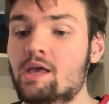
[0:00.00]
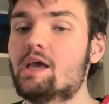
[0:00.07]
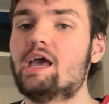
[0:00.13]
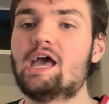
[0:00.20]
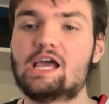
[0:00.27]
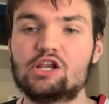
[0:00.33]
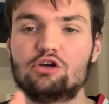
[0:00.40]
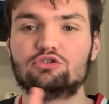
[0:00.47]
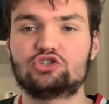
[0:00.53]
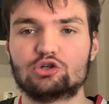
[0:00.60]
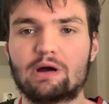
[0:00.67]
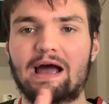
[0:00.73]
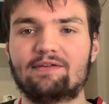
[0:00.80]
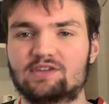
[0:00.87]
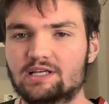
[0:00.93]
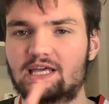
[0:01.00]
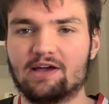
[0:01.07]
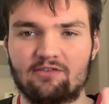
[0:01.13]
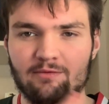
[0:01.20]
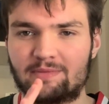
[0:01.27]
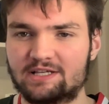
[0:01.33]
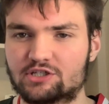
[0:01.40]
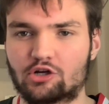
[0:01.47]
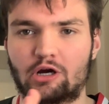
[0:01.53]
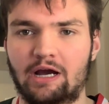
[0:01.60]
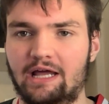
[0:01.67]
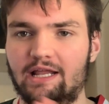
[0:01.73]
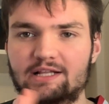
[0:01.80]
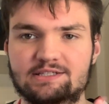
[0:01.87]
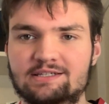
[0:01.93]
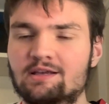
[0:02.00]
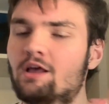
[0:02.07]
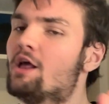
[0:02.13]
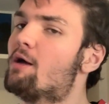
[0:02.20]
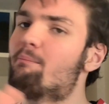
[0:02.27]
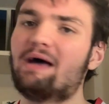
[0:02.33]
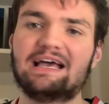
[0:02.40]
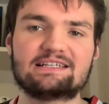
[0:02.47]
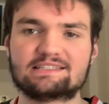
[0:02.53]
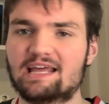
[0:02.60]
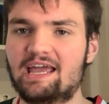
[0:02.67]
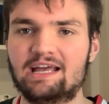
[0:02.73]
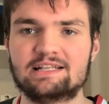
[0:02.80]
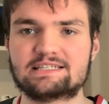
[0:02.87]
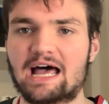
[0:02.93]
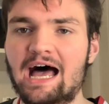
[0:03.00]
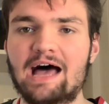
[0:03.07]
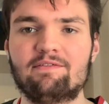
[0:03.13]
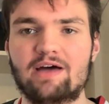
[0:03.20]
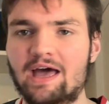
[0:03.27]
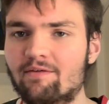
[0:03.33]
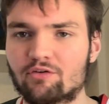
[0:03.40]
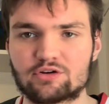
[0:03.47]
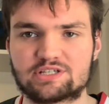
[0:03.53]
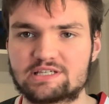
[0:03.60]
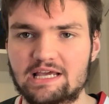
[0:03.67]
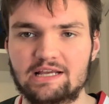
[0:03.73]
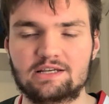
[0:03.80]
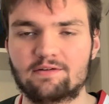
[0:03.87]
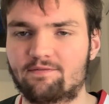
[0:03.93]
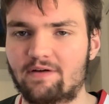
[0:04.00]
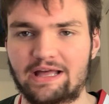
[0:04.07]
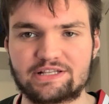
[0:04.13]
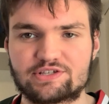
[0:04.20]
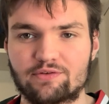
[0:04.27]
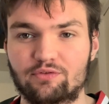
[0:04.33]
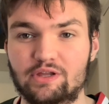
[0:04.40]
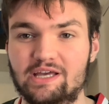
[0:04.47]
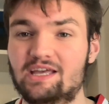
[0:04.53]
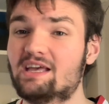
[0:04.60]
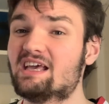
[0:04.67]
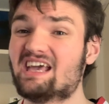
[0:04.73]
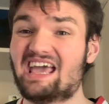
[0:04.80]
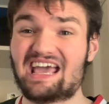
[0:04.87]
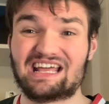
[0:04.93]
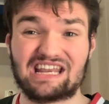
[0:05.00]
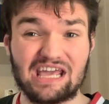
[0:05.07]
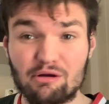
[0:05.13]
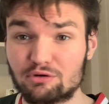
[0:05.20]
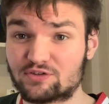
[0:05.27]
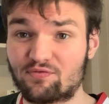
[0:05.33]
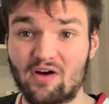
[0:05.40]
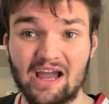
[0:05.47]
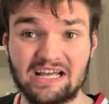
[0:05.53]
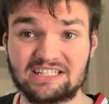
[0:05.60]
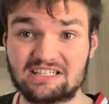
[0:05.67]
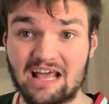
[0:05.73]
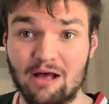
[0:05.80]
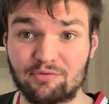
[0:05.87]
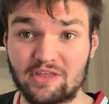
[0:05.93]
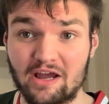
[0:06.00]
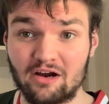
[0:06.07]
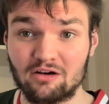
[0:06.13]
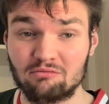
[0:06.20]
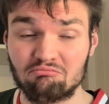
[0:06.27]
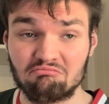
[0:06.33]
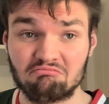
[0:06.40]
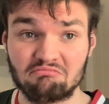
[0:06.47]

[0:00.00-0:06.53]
And you do have to give him his credits. Best hands I've ever seen defensively. And he was fighting out there.